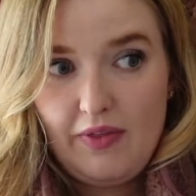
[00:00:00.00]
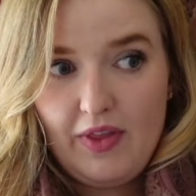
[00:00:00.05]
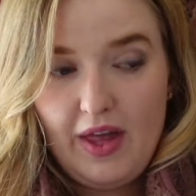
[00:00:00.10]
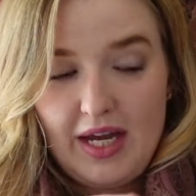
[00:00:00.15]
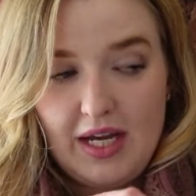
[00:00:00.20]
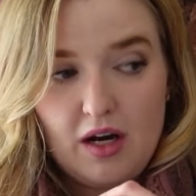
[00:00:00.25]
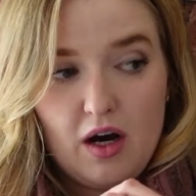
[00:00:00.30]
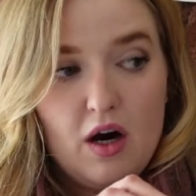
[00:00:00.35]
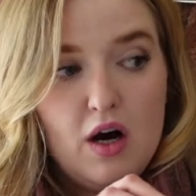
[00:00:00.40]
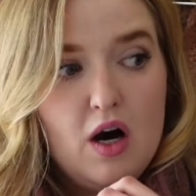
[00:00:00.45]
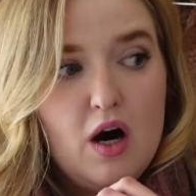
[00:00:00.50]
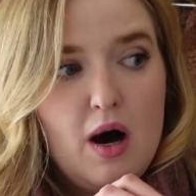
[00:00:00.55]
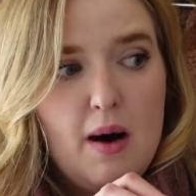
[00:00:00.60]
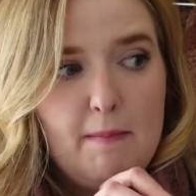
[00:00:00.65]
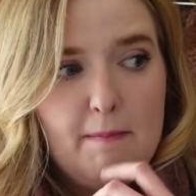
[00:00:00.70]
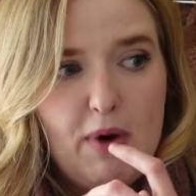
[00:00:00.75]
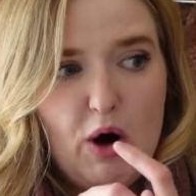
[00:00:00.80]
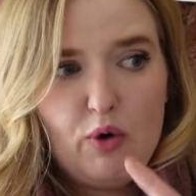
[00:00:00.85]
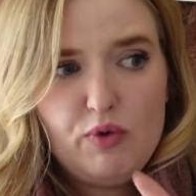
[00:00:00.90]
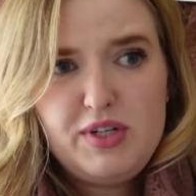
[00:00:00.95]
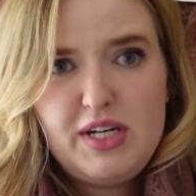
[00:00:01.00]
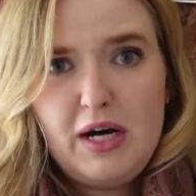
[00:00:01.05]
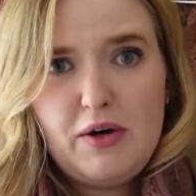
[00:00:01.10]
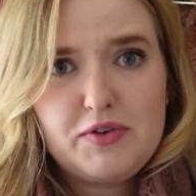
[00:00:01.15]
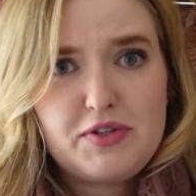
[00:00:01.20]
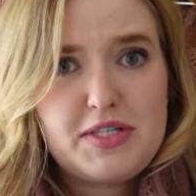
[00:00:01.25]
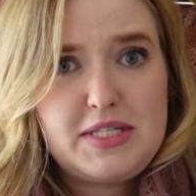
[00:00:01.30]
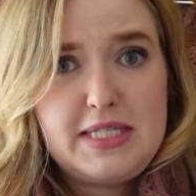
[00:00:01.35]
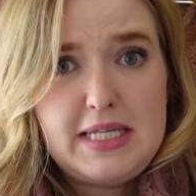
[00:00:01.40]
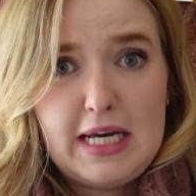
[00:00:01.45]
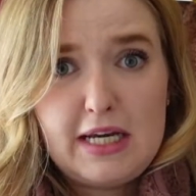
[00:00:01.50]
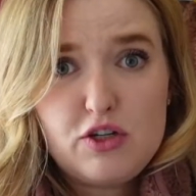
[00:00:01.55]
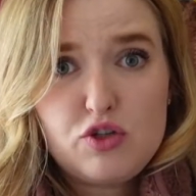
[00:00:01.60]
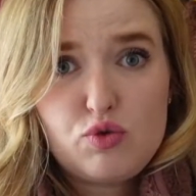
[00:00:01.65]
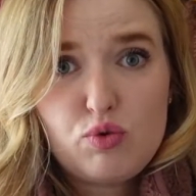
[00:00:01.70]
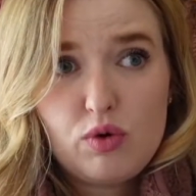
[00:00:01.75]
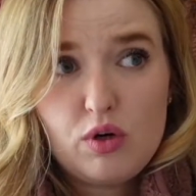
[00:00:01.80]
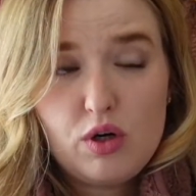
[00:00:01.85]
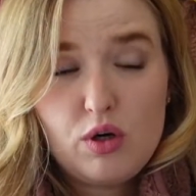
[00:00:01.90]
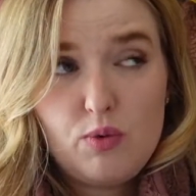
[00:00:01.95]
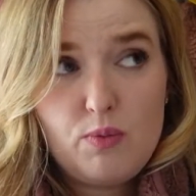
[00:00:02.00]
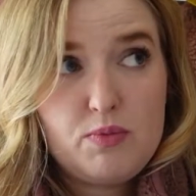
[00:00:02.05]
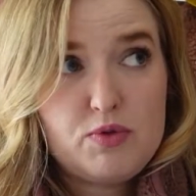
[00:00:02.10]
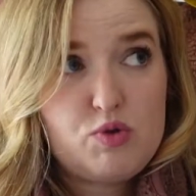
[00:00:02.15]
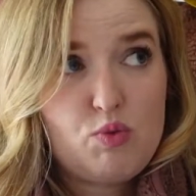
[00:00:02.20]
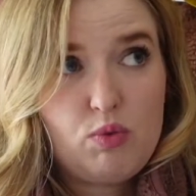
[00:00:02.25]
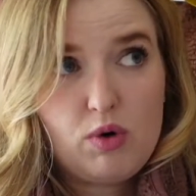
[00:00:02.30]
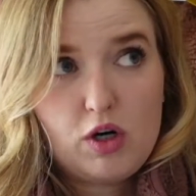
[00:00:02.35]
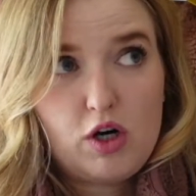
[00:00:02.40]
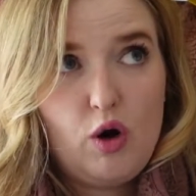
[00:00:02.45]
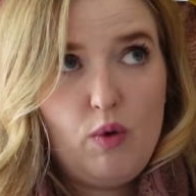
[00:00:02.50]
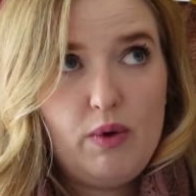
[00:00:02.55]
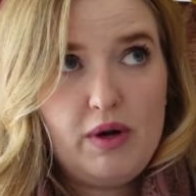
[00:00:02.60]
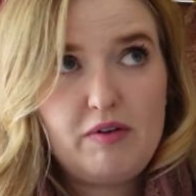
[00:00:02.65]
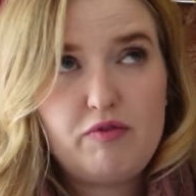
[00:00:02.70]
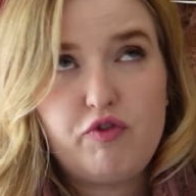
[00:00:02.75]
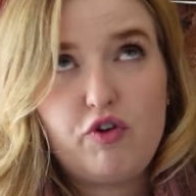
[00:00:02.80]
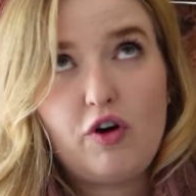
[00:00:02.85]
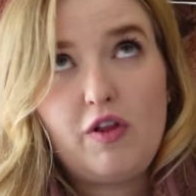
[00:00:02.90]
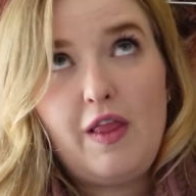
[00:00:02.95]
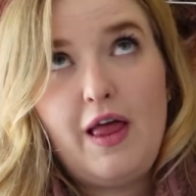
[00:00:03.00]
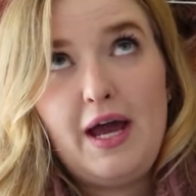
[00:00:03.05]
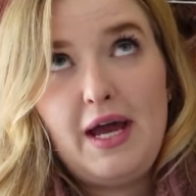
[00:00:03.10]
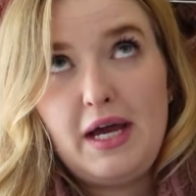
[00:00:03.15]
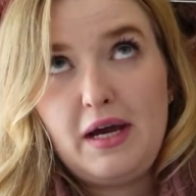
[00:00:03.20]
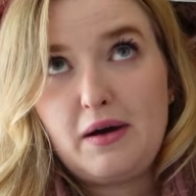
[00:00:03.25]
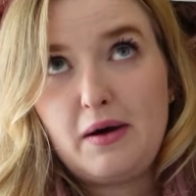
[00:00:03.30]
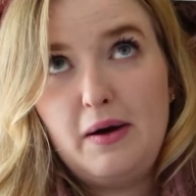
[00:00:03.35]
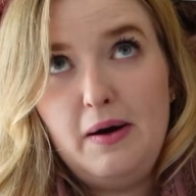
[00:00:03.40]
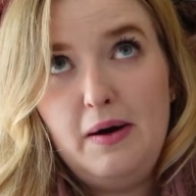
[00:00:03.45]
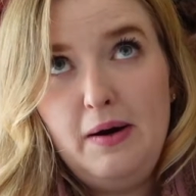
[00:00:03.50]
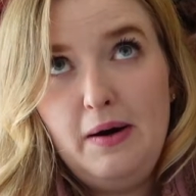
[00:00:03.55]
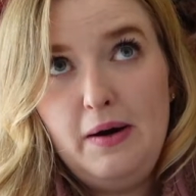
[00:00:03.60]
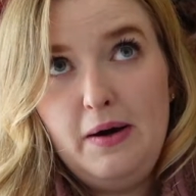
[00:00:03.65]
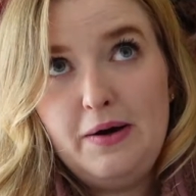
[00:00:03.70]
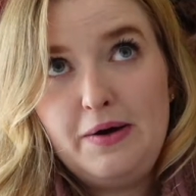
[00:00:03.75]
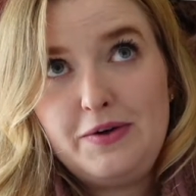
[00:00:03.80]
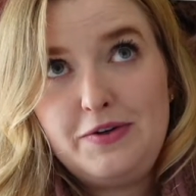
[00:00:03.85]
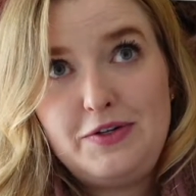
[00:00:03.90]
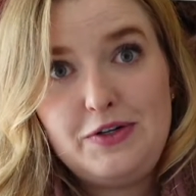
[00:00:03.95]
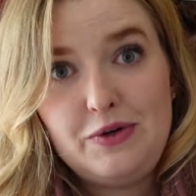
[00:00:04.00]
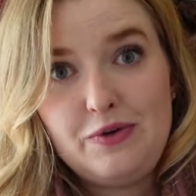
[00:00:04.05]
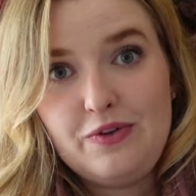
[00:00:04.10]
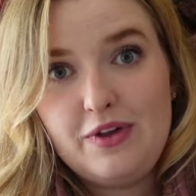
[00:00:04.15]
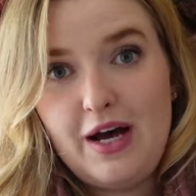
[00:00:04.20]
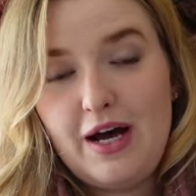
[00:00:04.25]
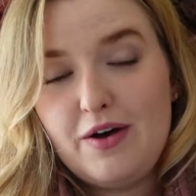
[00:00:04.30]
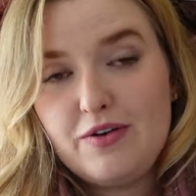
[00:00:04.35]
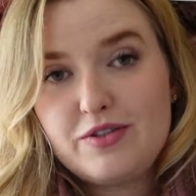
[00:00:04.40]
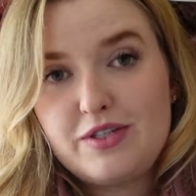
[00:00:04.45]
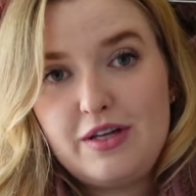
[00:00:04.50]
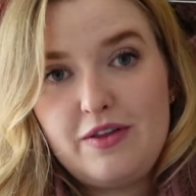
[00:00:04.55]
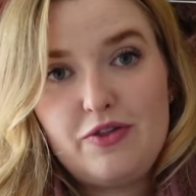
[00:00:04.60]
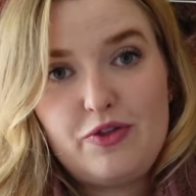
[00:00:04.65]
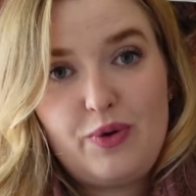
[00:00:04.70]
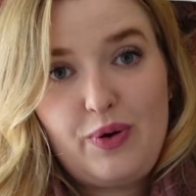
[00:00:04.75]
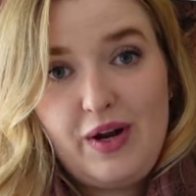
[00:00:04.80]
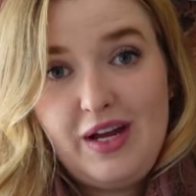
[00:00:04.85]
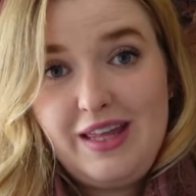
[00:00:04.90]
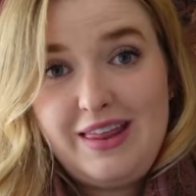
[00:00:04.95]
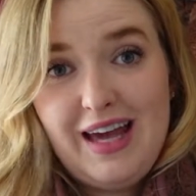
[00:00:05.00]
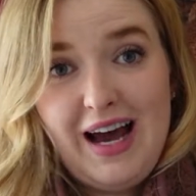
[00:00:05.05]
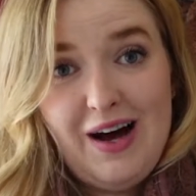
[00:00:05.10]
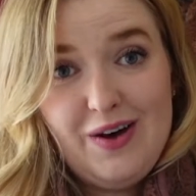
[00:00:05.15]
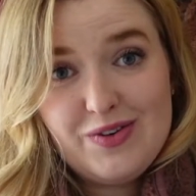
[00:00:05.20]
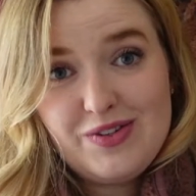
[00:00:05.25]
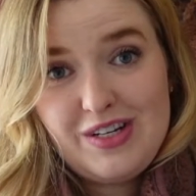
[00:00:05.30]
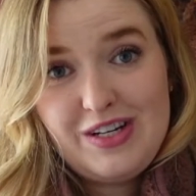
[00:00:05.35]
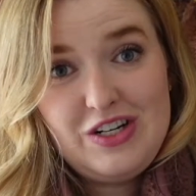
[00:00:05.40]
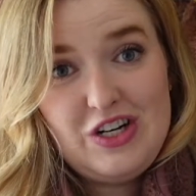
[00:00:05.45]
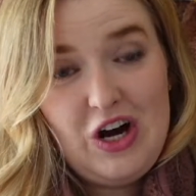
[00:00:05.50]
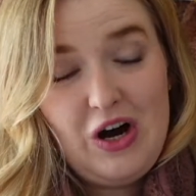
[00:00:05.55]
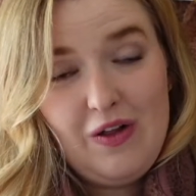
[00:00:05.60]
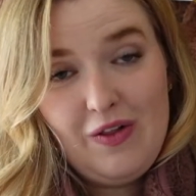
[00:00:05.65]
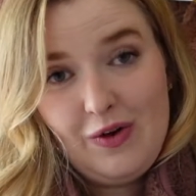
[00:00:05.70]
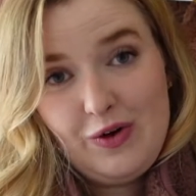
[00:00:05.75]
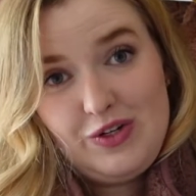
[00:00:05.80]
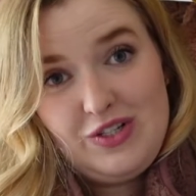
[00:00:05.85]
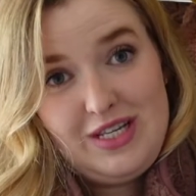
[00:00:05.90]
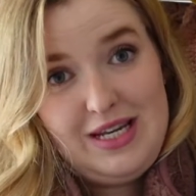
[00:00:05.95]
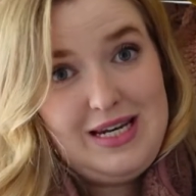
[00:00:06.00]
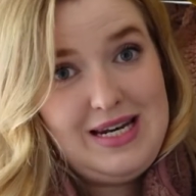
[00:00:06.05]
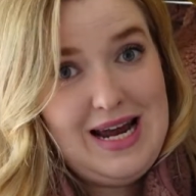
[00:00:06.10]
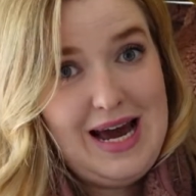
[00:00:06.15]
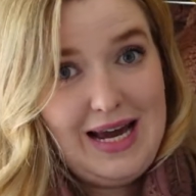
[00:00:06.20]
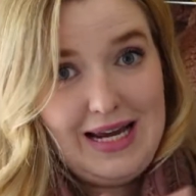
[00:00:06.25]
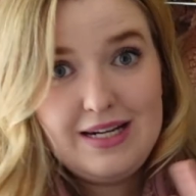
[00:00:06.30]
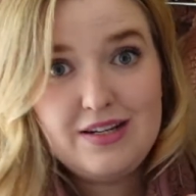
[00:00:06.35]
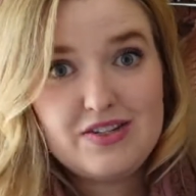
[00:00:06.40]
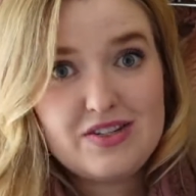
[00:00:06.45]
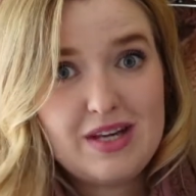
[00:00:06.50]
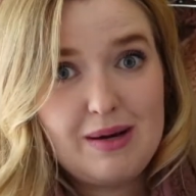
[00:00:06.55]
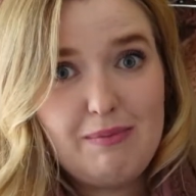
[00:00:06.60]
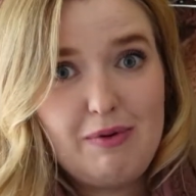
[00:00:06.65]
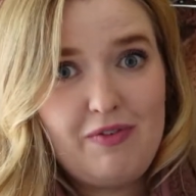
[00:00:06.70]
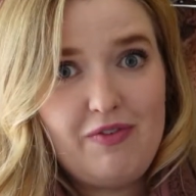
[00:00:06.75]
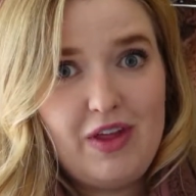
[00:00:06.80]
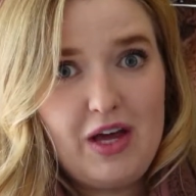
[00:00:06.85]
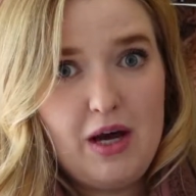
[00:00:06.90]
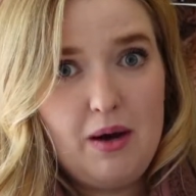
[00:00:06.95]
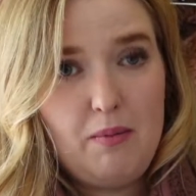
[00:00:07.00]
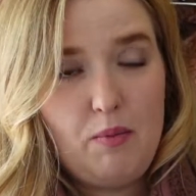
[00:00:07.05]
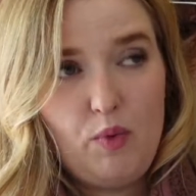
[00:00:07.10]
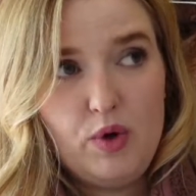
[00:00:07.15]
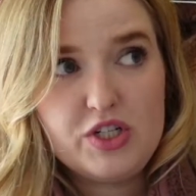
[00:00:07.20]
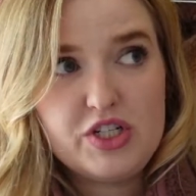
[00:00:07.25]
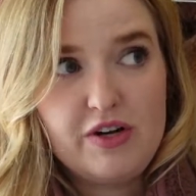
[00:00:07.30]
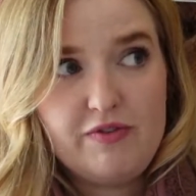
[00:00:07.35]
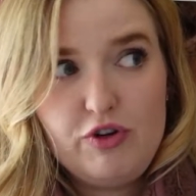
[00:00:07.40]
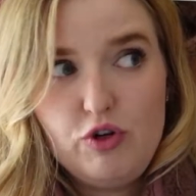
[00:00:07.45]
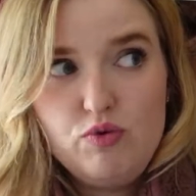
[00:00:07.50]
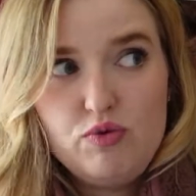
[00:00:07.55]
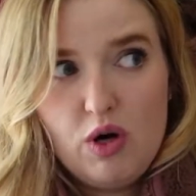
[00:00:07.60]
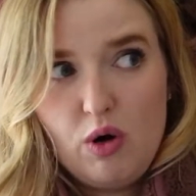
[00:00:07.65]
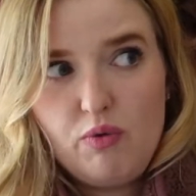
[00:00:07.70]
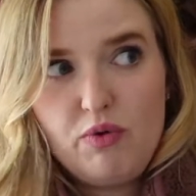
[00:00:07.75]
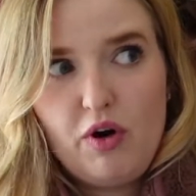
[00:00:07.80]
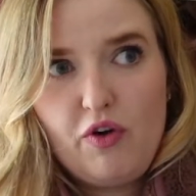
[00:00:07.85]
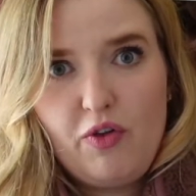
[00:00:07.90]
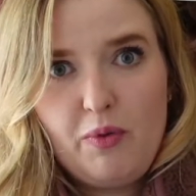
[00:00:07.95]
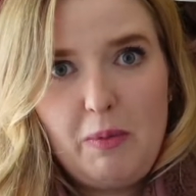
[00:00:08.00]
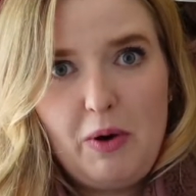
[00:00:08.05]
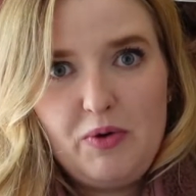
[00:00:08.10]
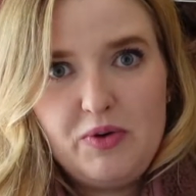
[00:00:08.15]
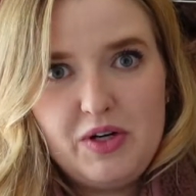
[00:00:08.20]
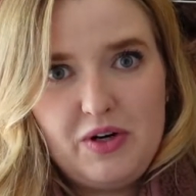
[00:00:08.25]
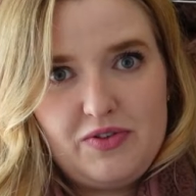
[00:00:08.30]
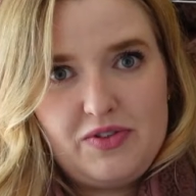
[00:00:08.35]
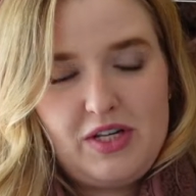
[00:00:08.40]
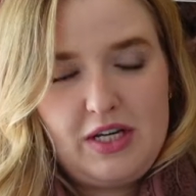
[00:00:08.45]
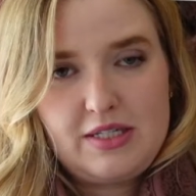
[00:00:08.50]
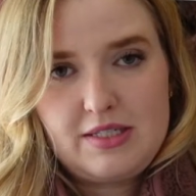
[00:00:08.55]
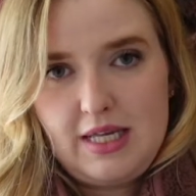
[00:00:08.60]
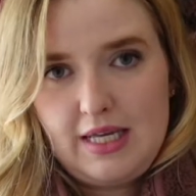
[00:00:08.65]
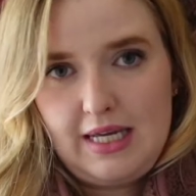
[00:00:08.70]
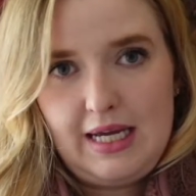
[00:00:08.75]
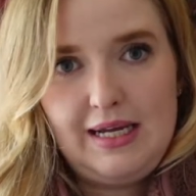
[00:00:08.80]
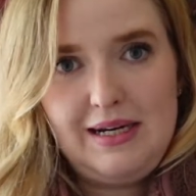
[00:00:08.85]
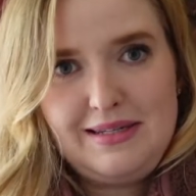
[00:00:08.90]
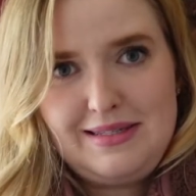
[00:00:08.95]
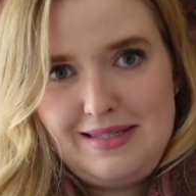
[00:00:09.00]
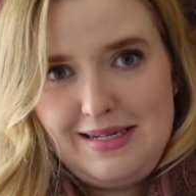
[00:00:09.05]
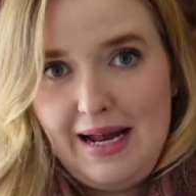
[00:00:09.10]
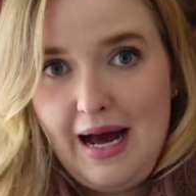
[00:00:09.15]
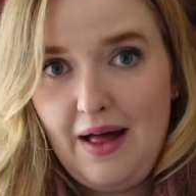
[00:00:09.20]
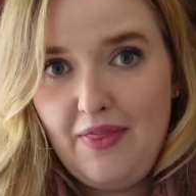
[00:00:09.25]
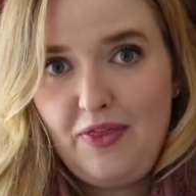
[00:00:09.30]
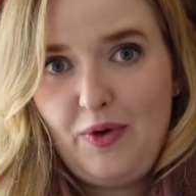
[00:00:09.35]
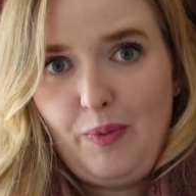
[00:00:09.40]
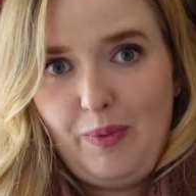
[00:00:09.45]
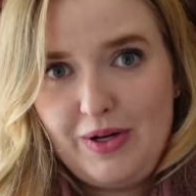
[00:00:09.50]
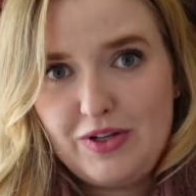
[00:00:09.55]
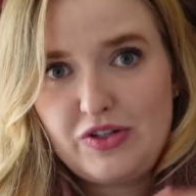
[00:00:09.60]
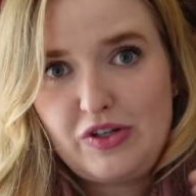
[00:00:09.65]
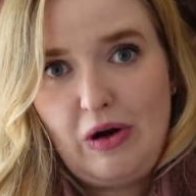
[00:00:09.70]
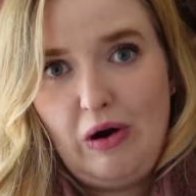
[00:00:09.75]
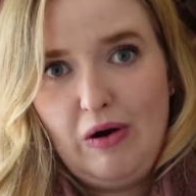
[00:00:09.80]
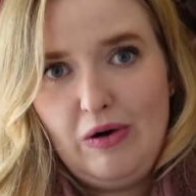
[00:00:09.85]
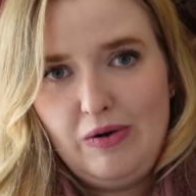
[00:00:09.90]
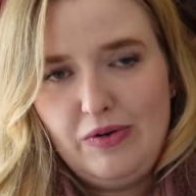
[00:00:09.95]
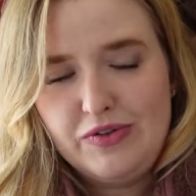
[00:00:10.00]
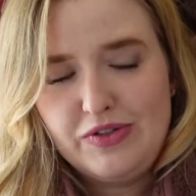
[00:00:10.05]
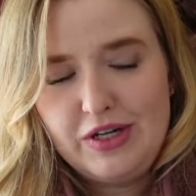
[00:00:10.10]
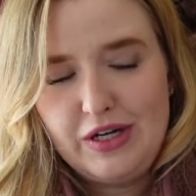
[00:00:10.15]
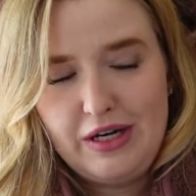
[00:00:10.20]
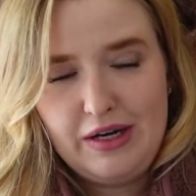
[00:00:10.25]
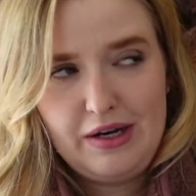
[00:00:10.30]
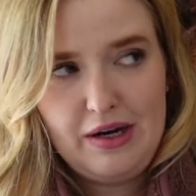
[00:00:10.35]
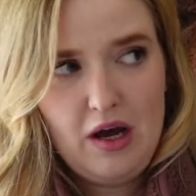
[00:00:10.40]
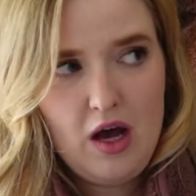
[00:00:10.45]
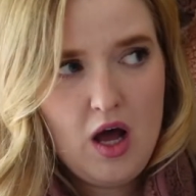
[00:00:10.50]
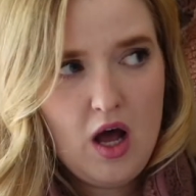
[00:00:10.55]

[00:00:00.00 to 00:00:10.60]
Like Motel 6 rooms were going for like $2,000, $3,000 a night, some of them, which if you don't know the Motel 6, like it is not the Ritz-Carlton.